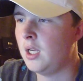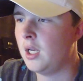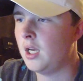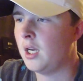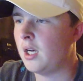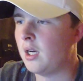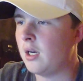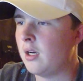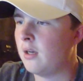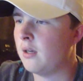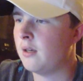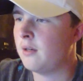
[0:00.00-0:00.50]

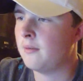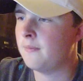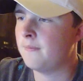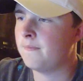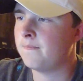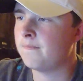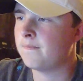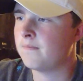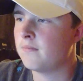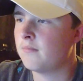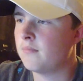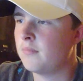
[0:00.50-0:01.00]

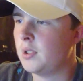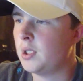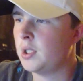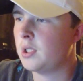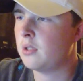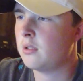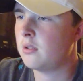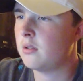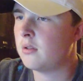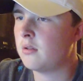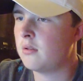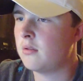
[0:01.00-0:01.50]
But
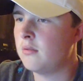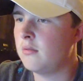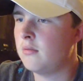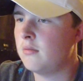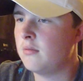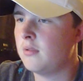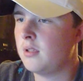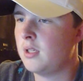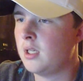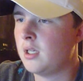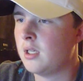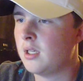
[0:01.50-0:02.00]

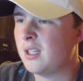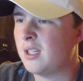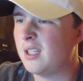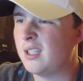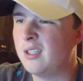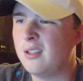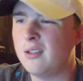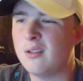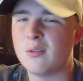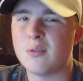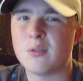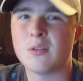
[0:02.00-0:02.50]
yeah, I
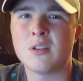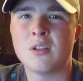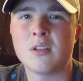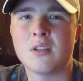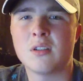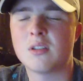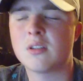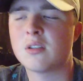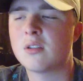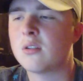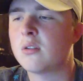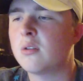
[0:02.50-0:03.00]
know,
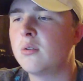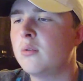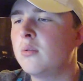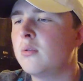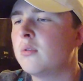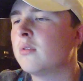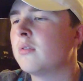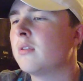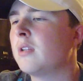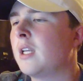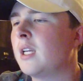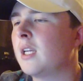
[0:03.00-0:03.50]

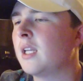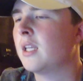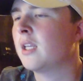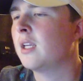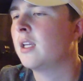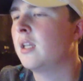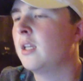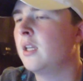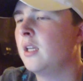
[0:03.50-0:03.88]
school, like,